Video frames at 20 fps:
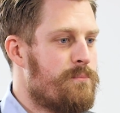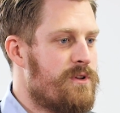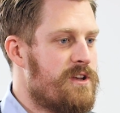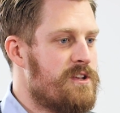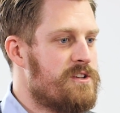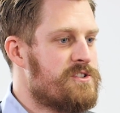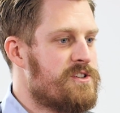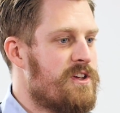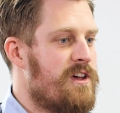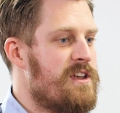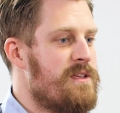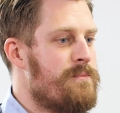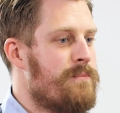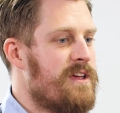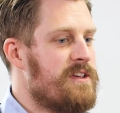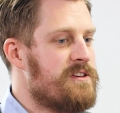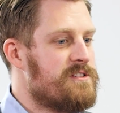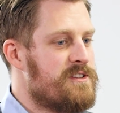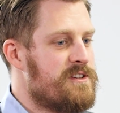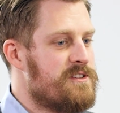but it certainly
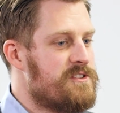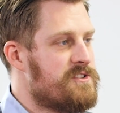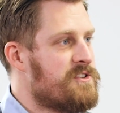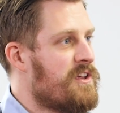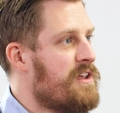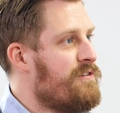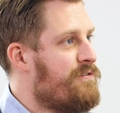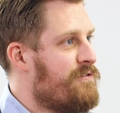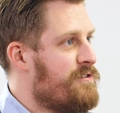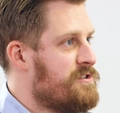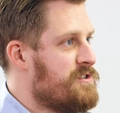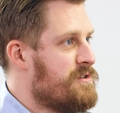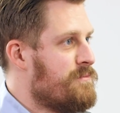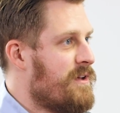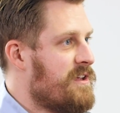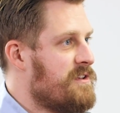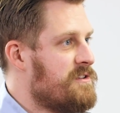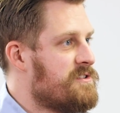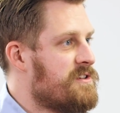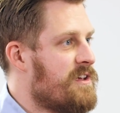makes it safer to
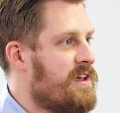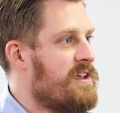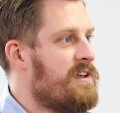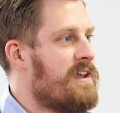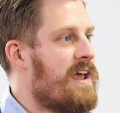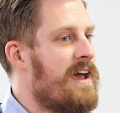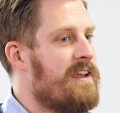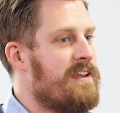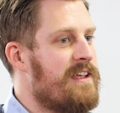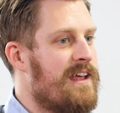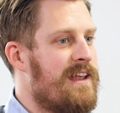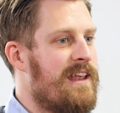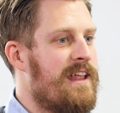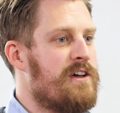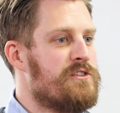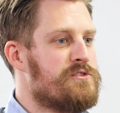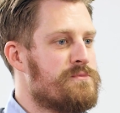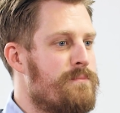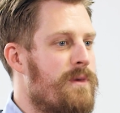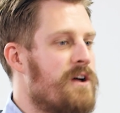maintain and it
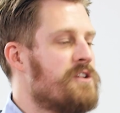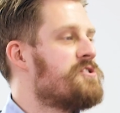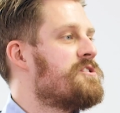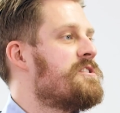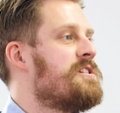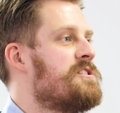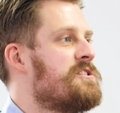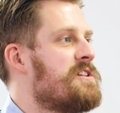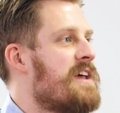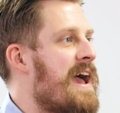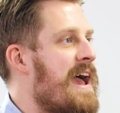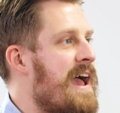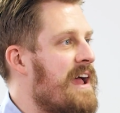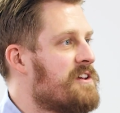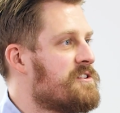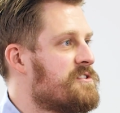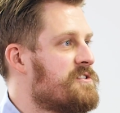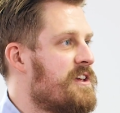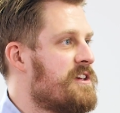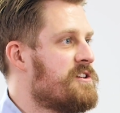allows much easier
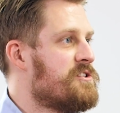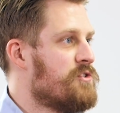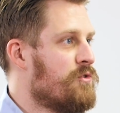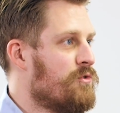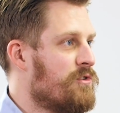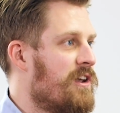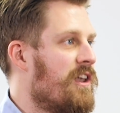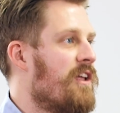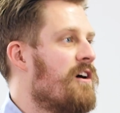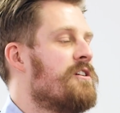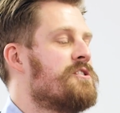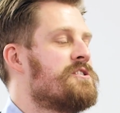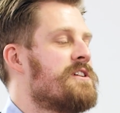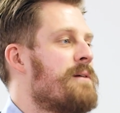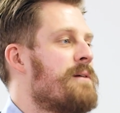access on large